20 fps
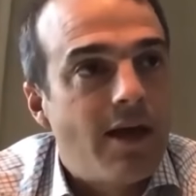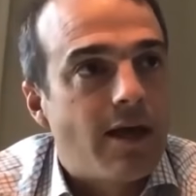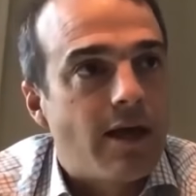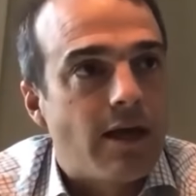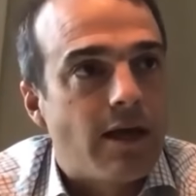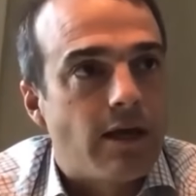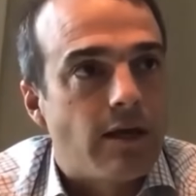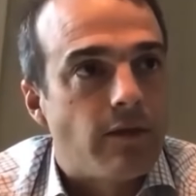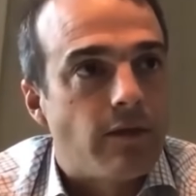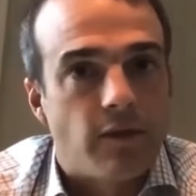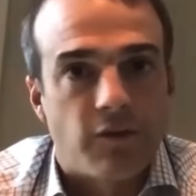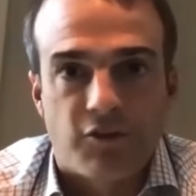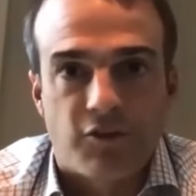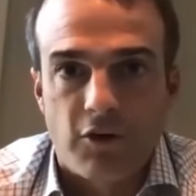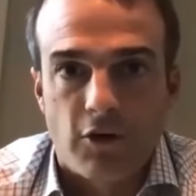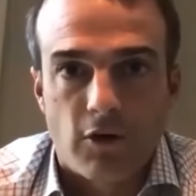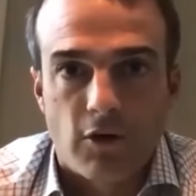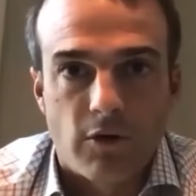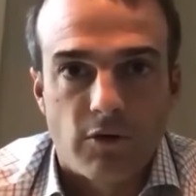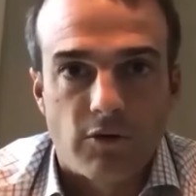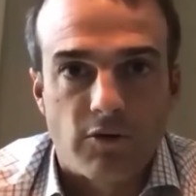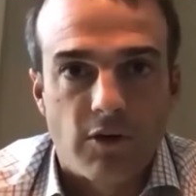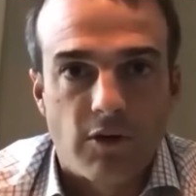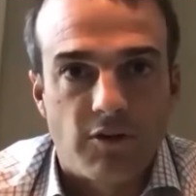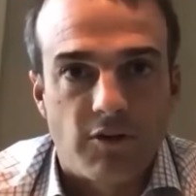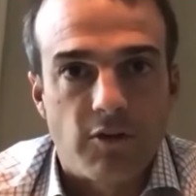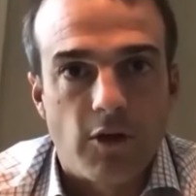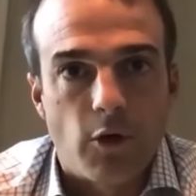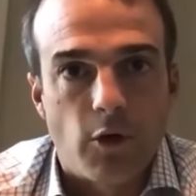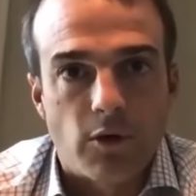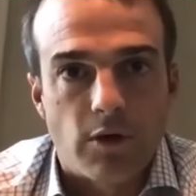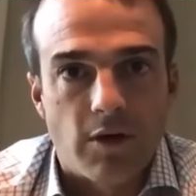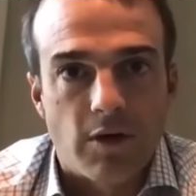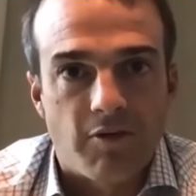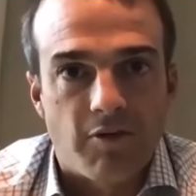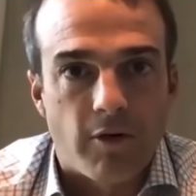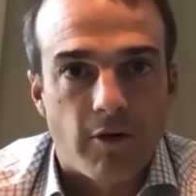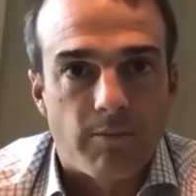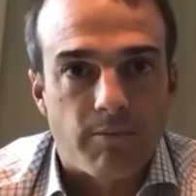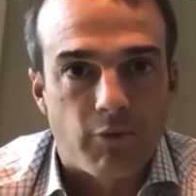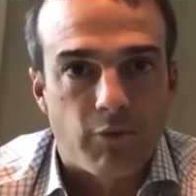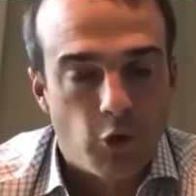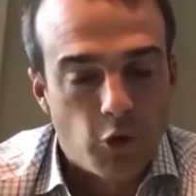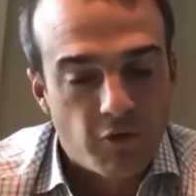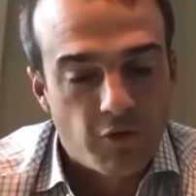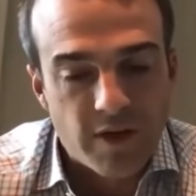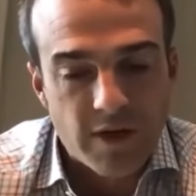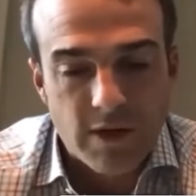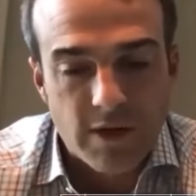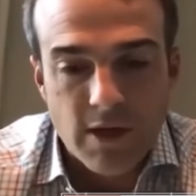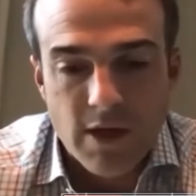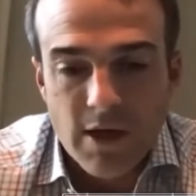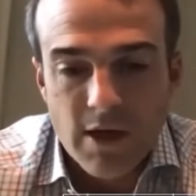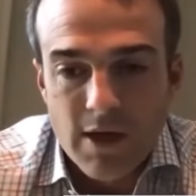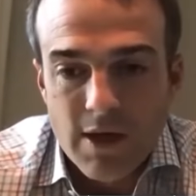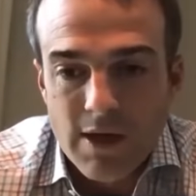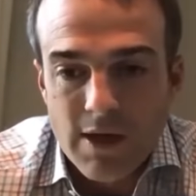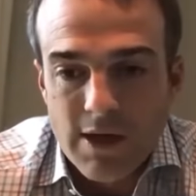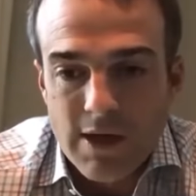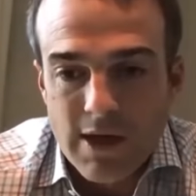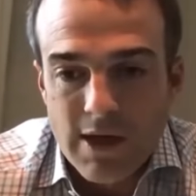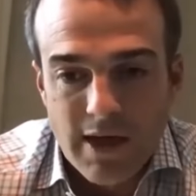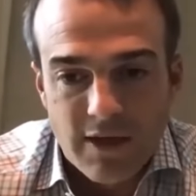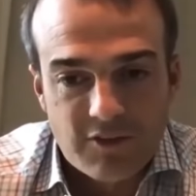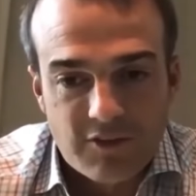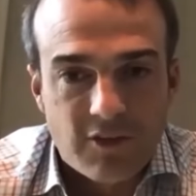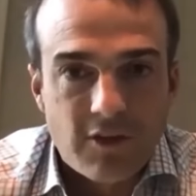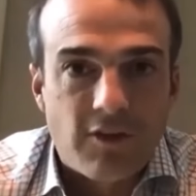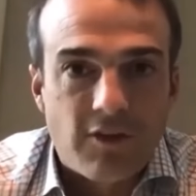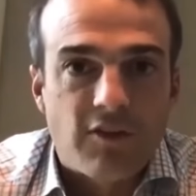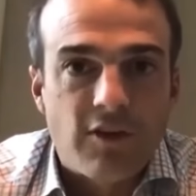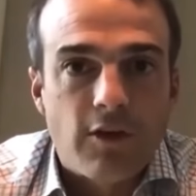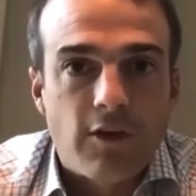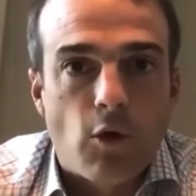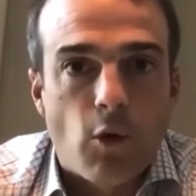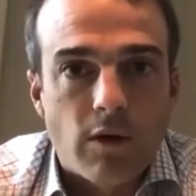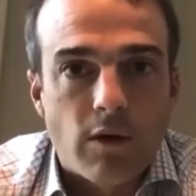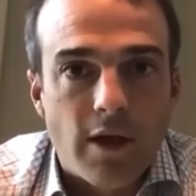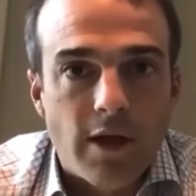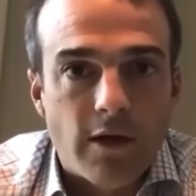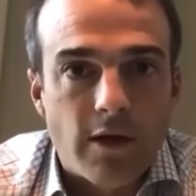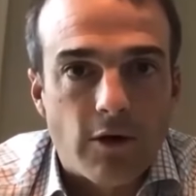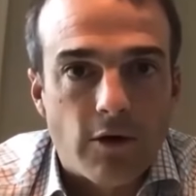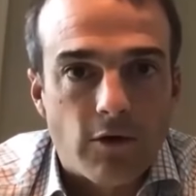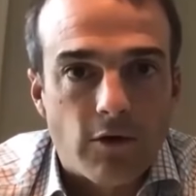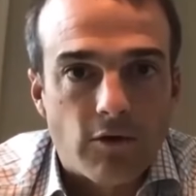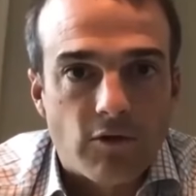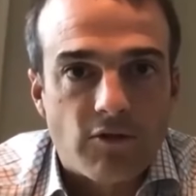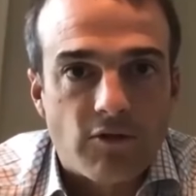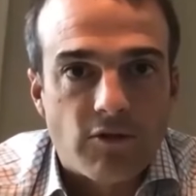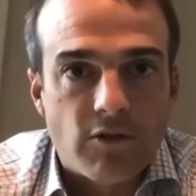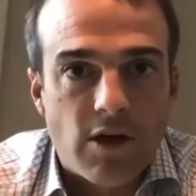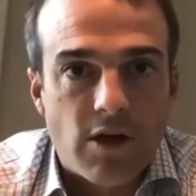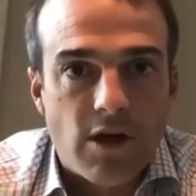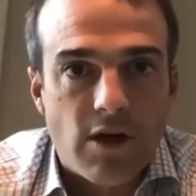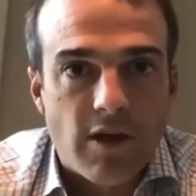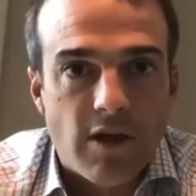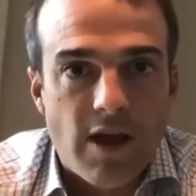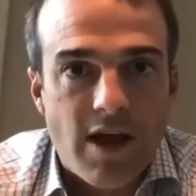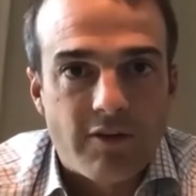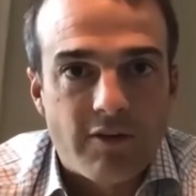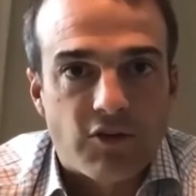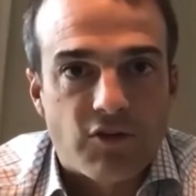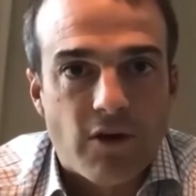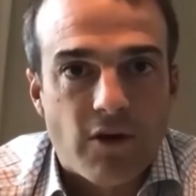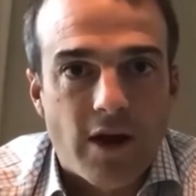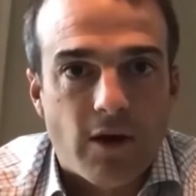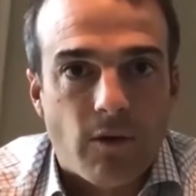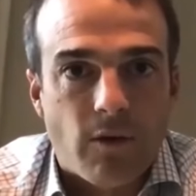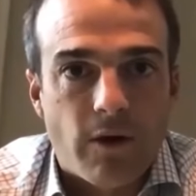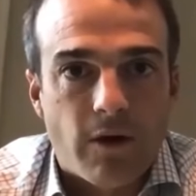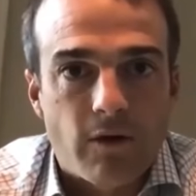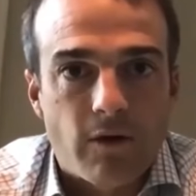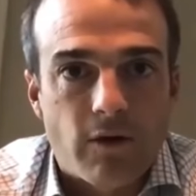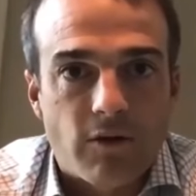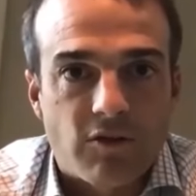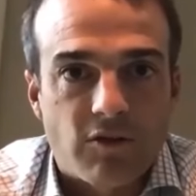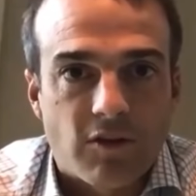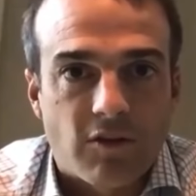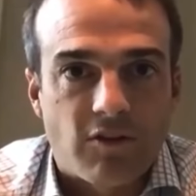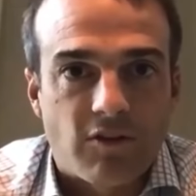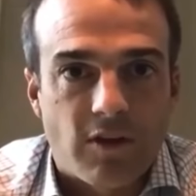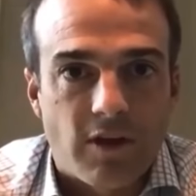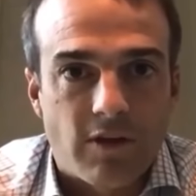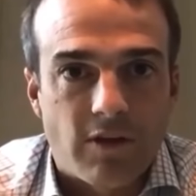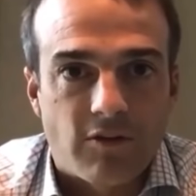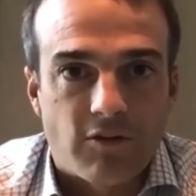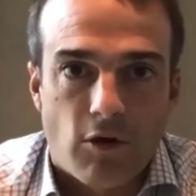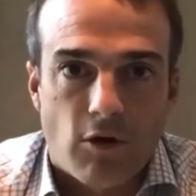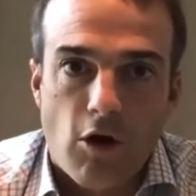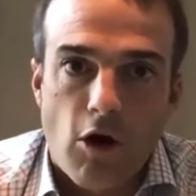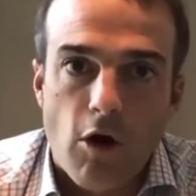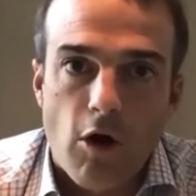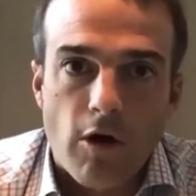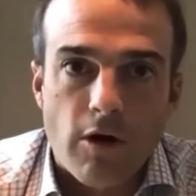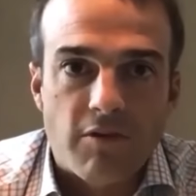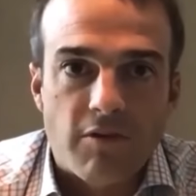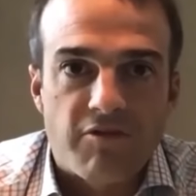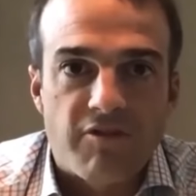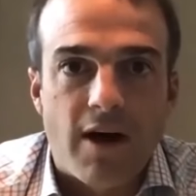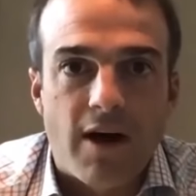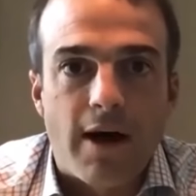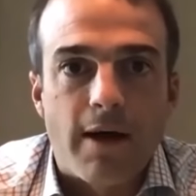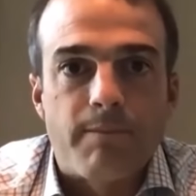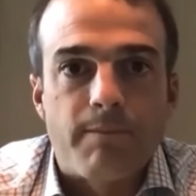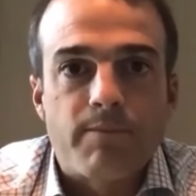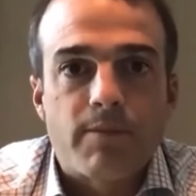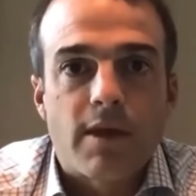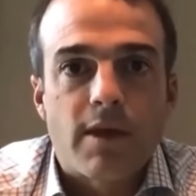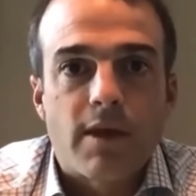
And this year is, is no different. Proven S E C coordinators uh, that have a track record of success are hard to find.